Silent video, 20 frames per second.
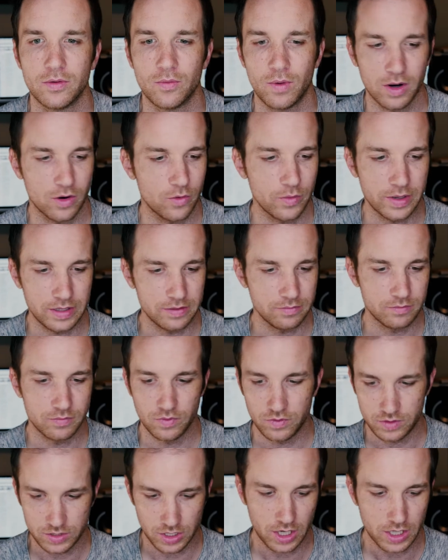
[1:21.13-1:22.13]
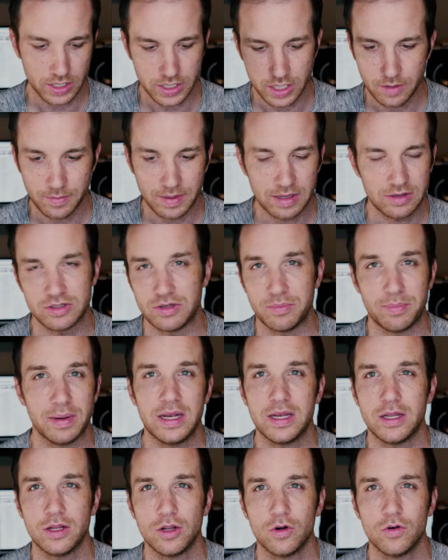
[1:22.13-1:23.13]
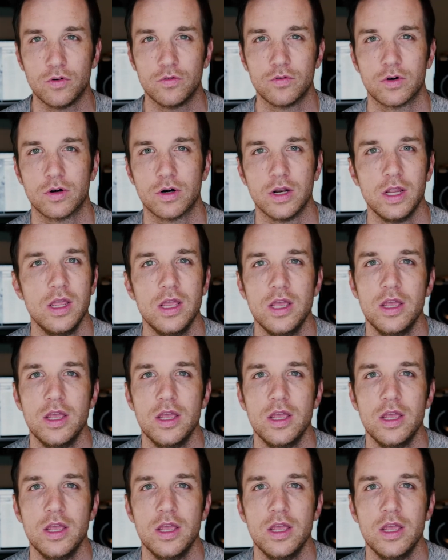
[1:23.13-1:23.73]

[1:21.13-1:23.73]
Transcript: Why are we talking about debating over